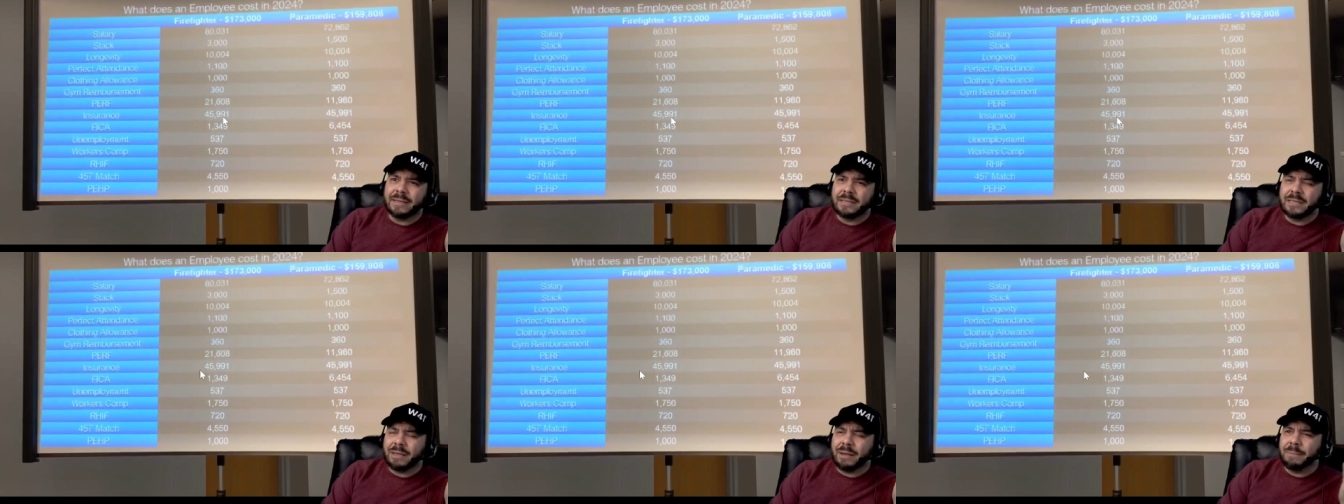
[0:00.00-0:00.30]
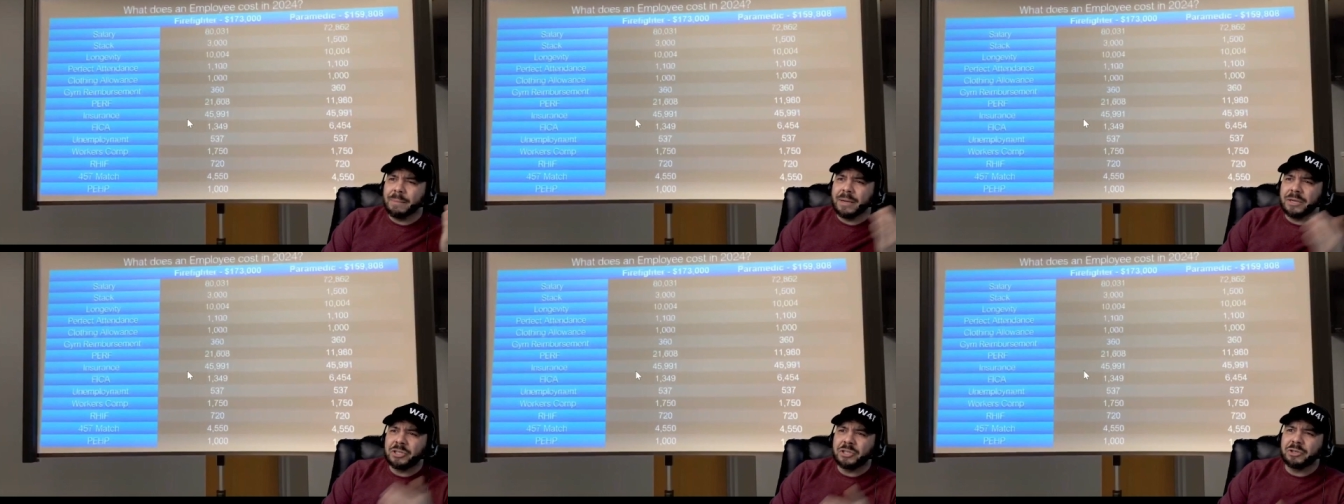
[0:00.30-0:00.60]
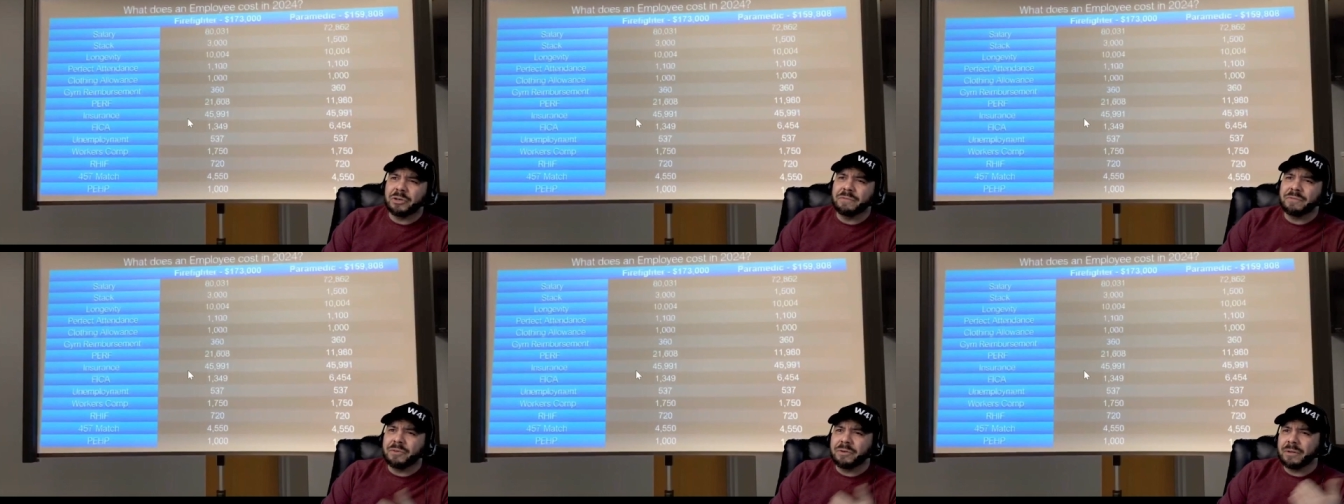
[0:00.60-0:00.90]
So I'm not
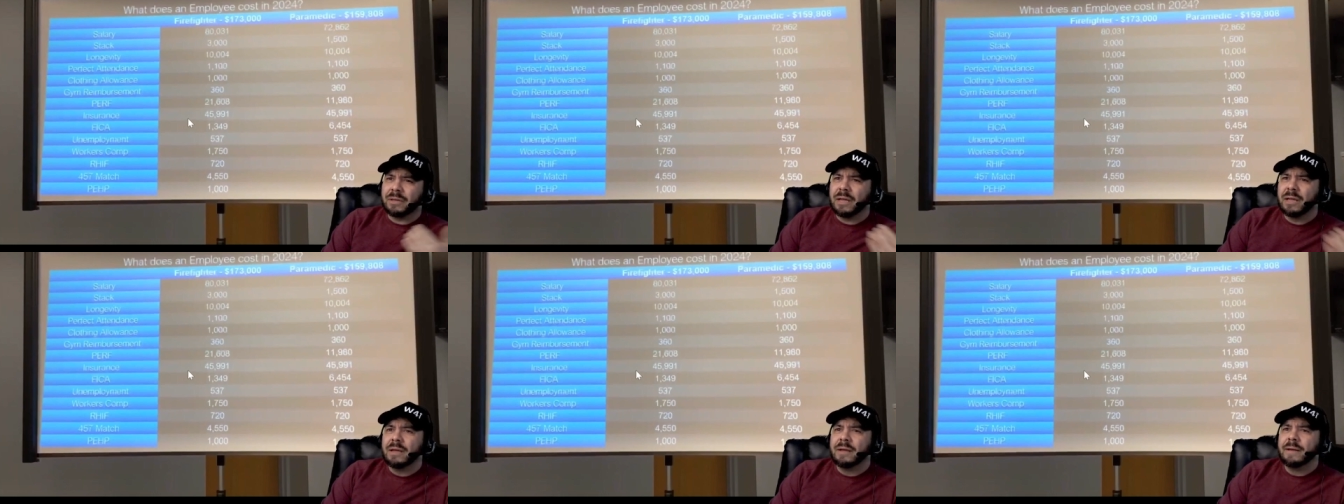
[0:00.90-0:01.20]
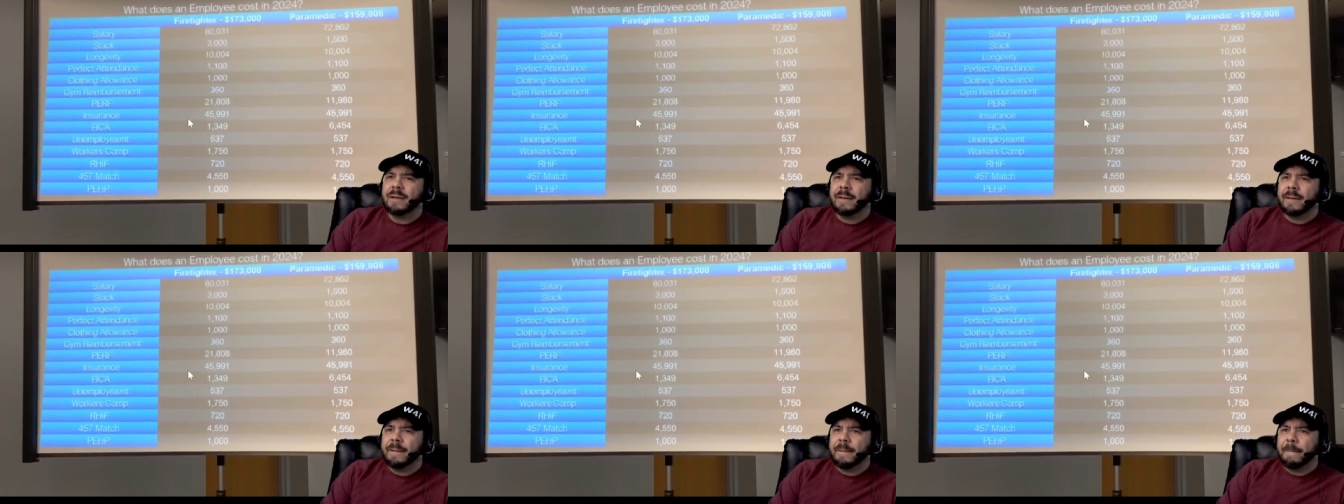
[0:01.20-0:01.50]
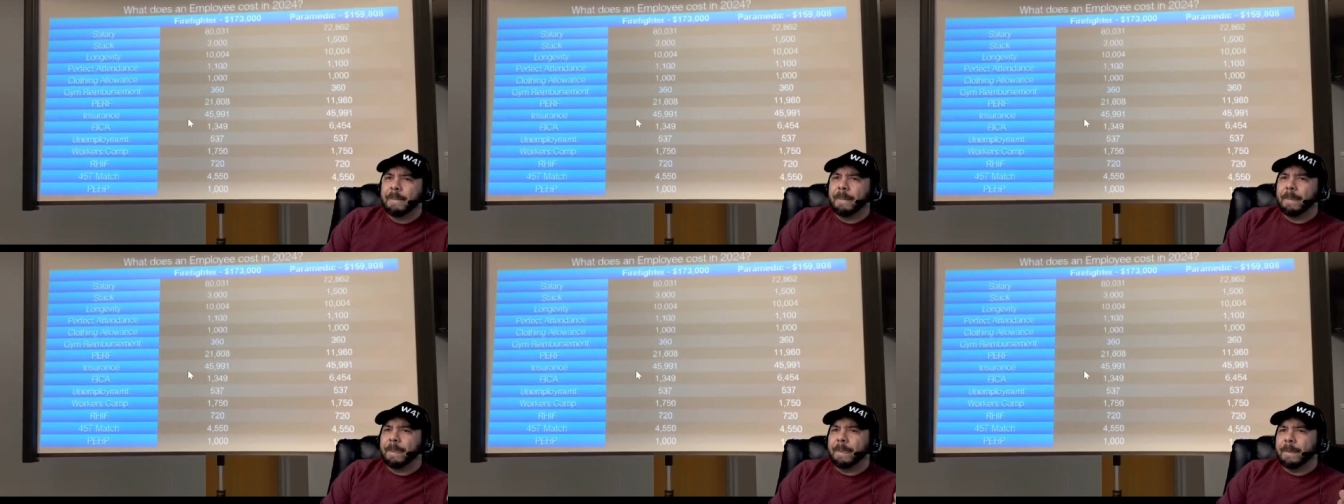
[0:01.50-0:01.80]
sure if there's
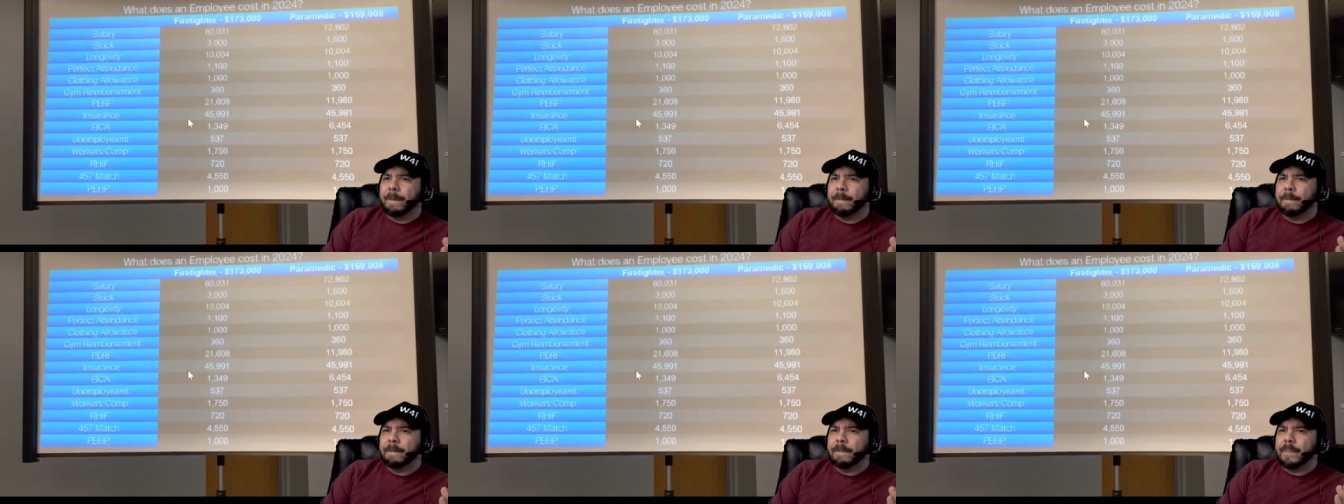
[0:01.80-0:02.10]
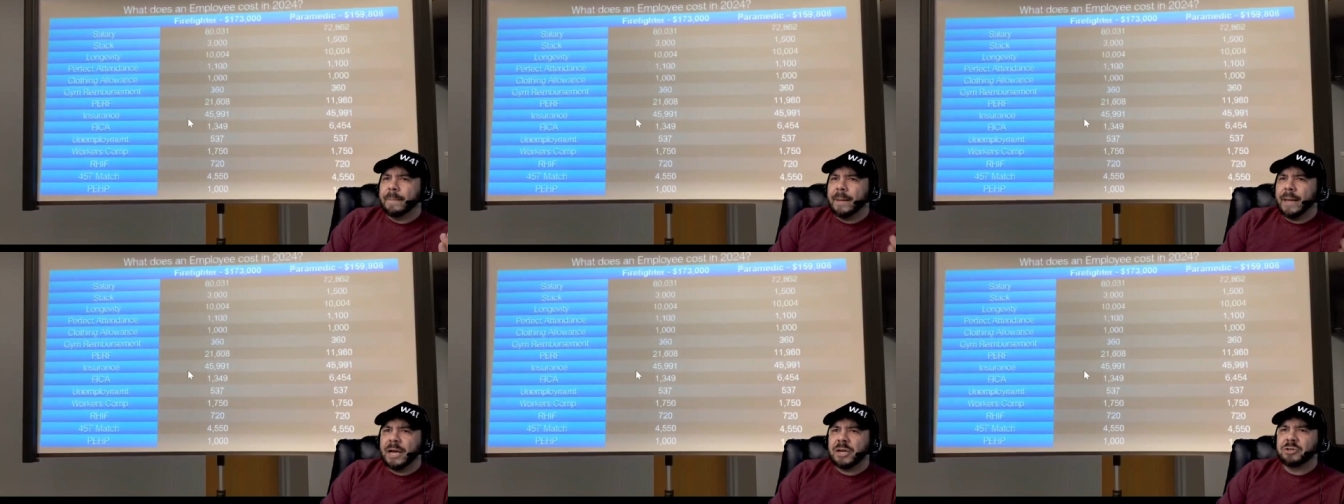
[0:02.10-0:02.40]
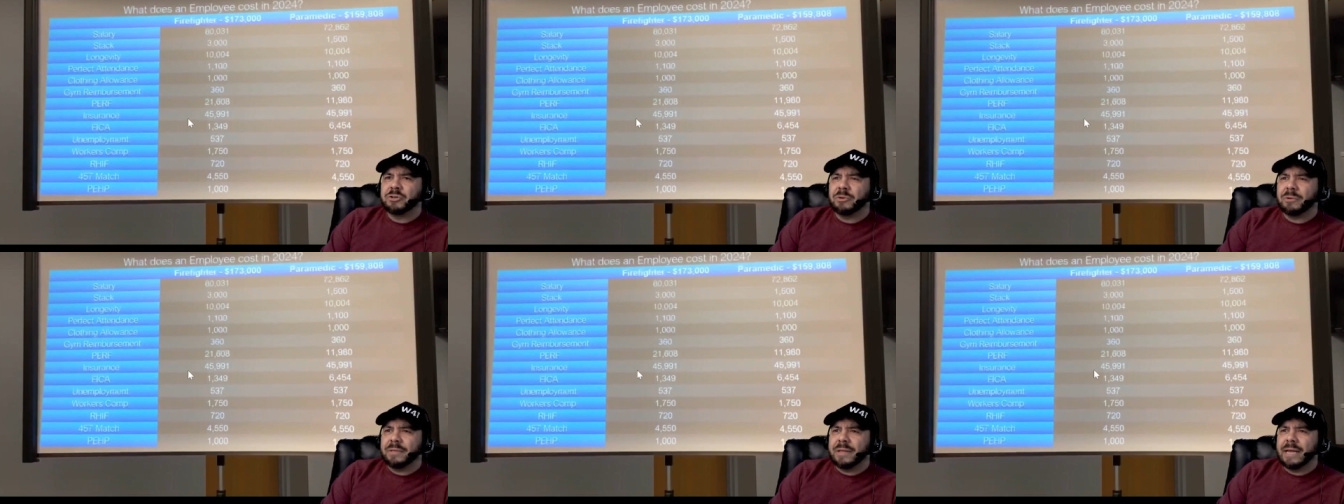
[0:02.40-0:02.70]

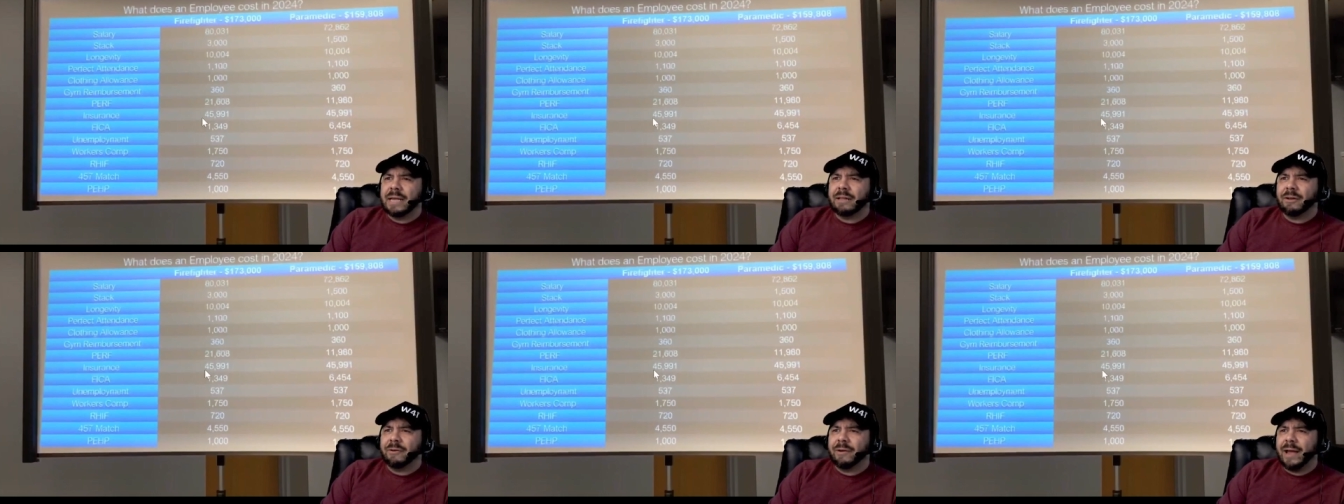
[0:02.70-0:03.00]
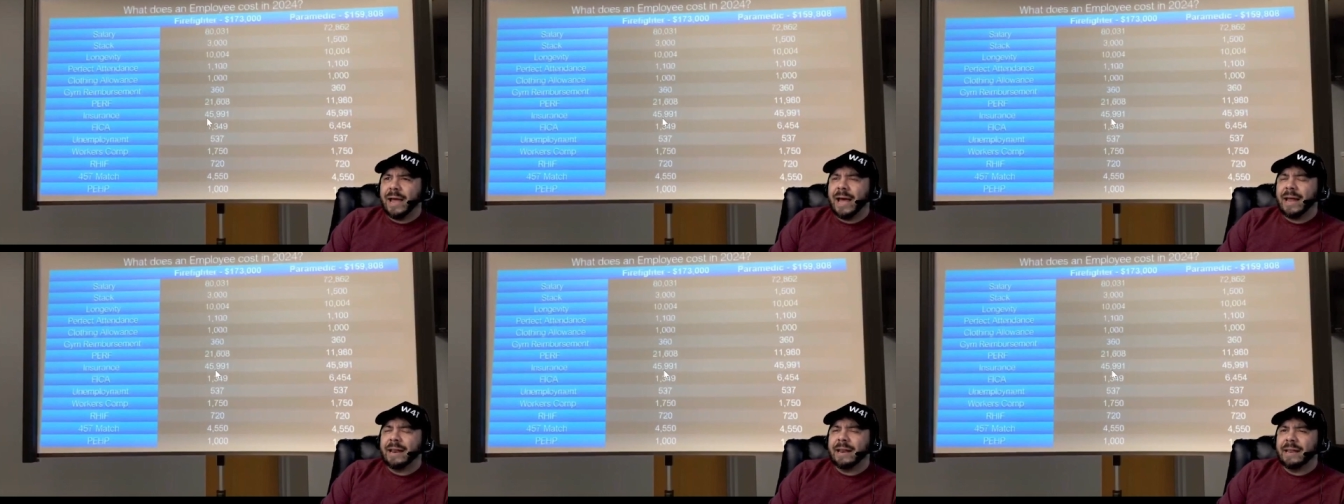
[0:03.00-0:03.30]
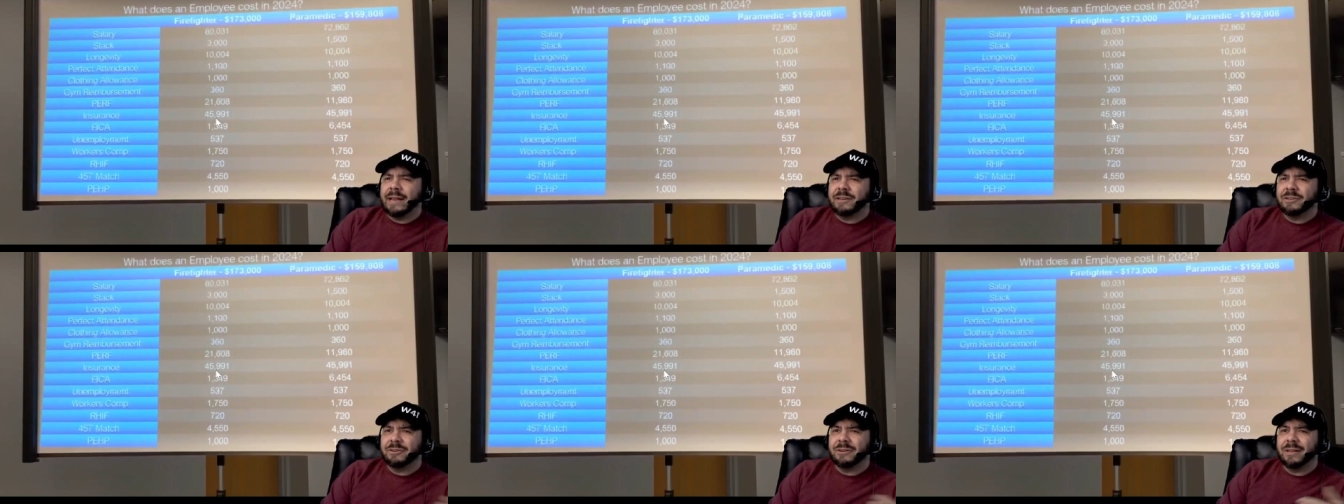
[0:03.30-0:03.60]
extra things that are added
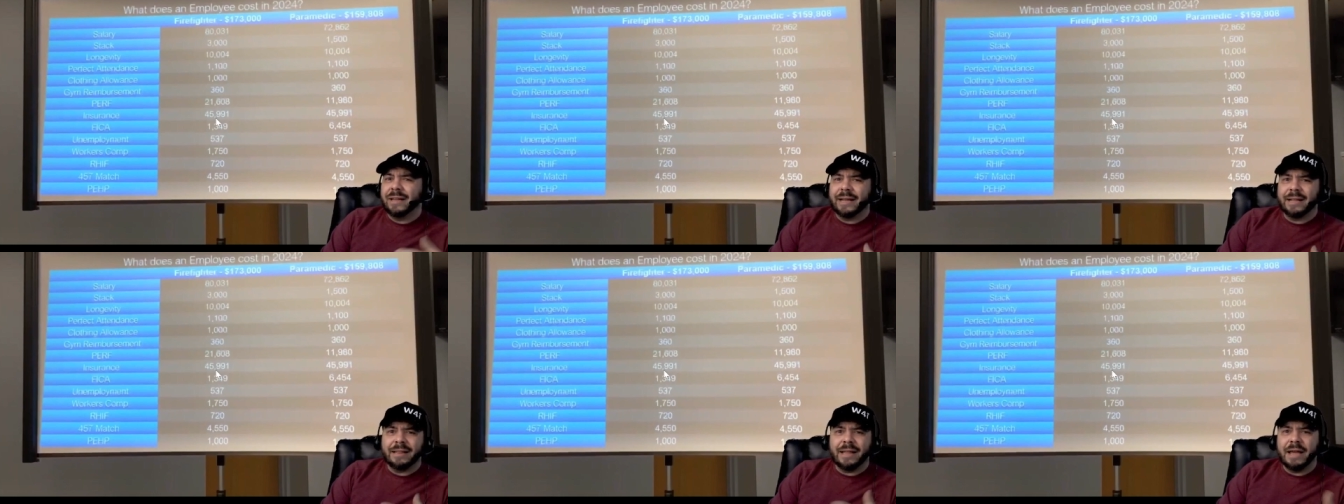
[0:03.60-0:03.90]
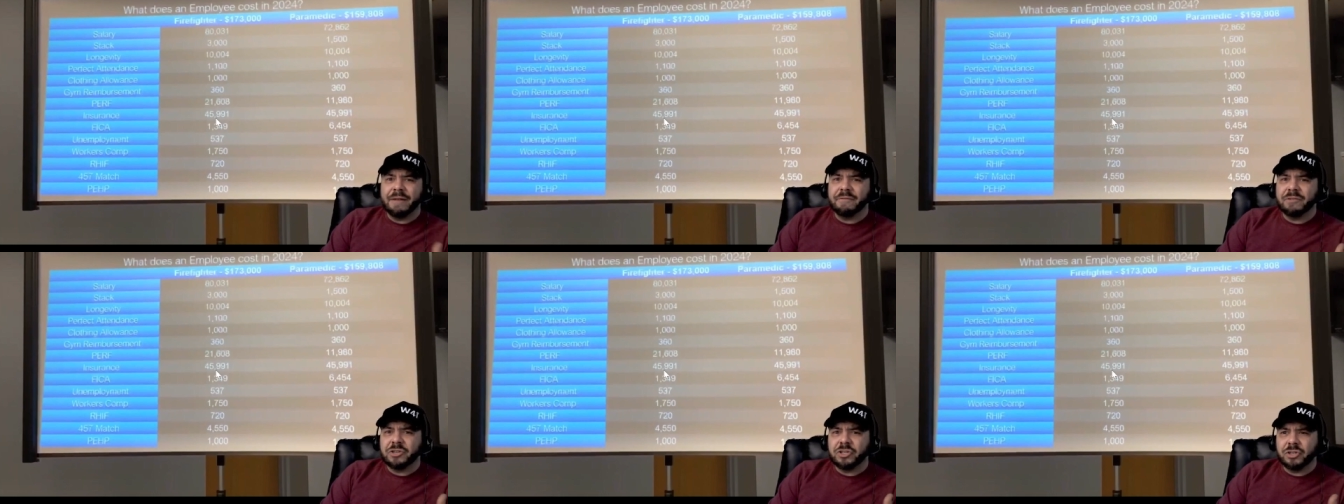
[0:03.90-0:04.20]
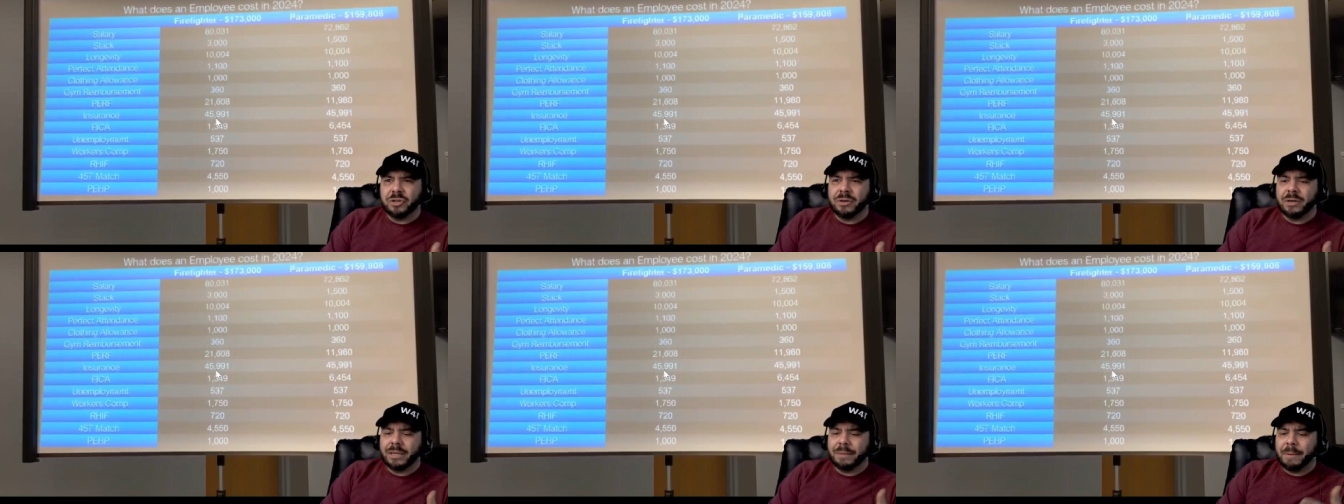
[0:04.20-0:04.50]
in there, like life
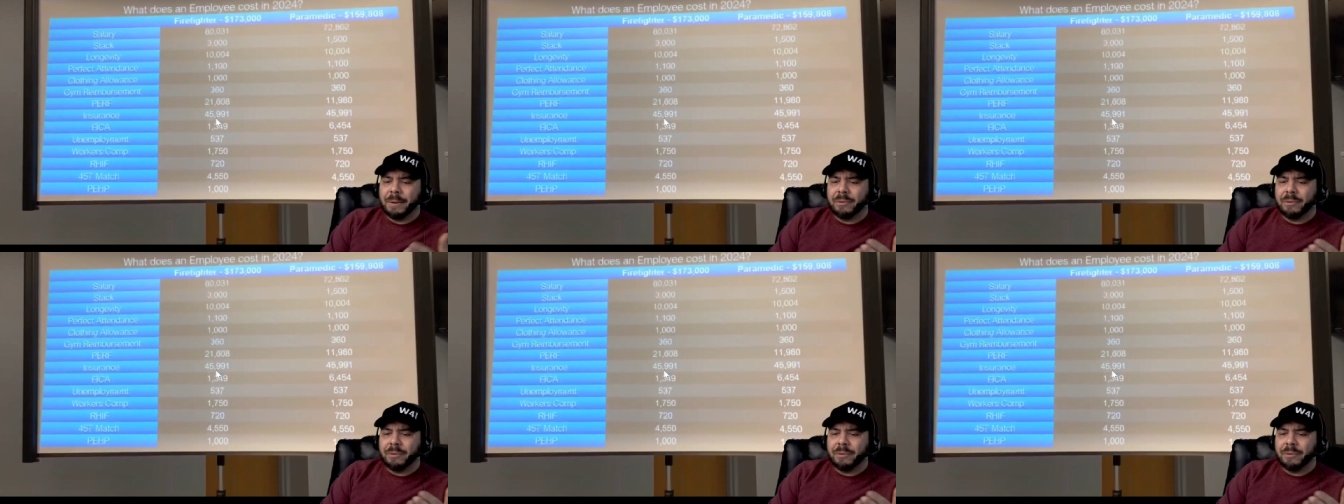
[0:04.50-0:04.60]
insurance.